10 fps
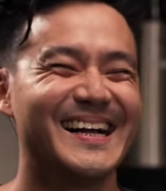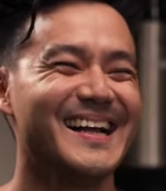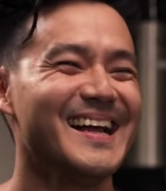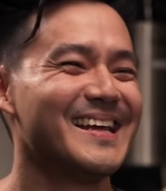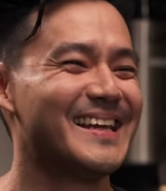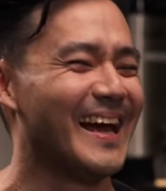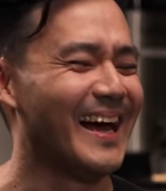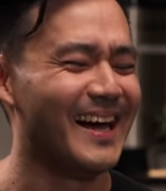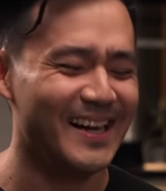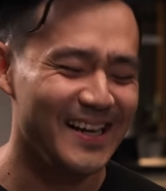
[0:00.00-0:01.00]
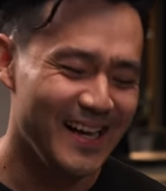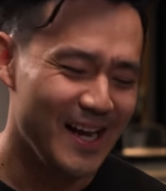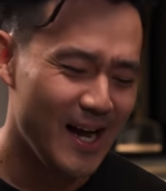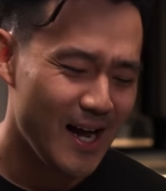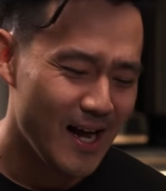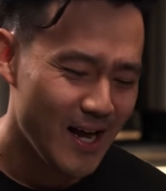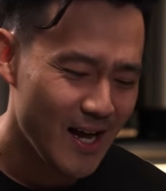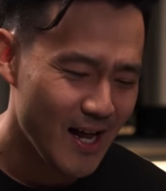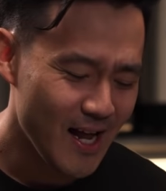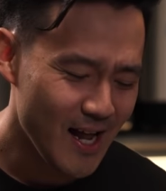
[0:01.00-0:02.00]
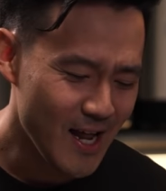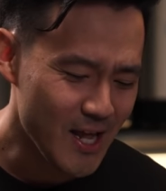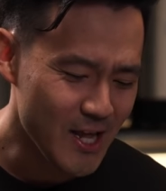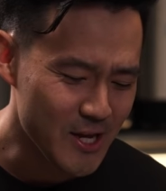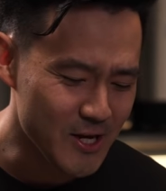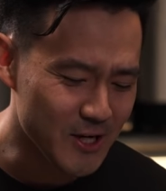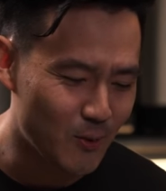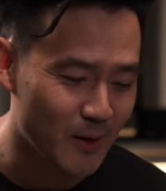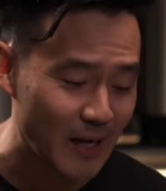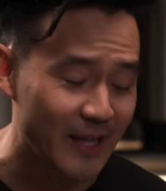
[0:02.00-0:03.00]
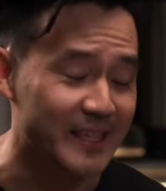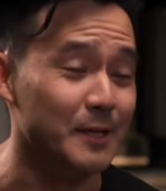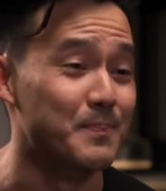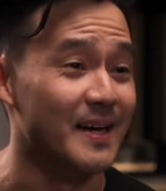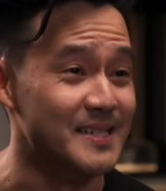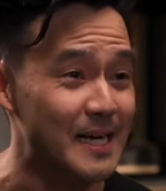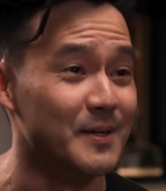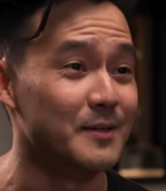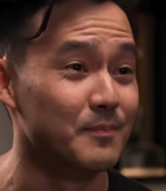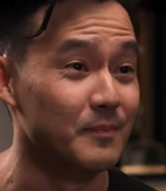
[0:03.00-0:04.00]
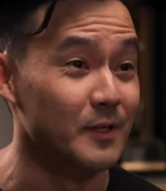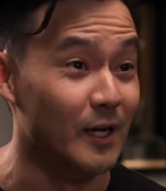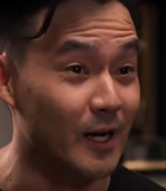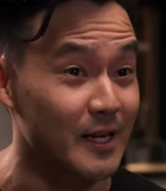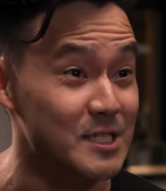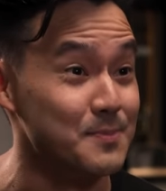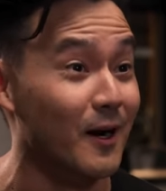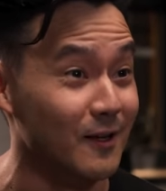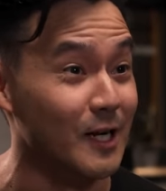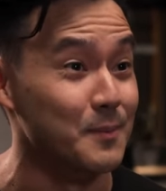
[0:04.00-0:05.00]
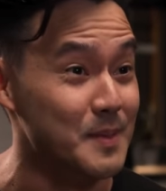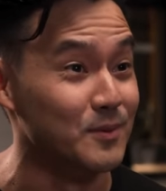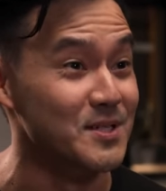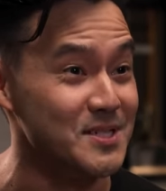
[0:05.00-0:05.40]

like, yeah. people make boba tea like in their kitchen. You know what? I think the pandemic uh, inspired a lot of people to oh,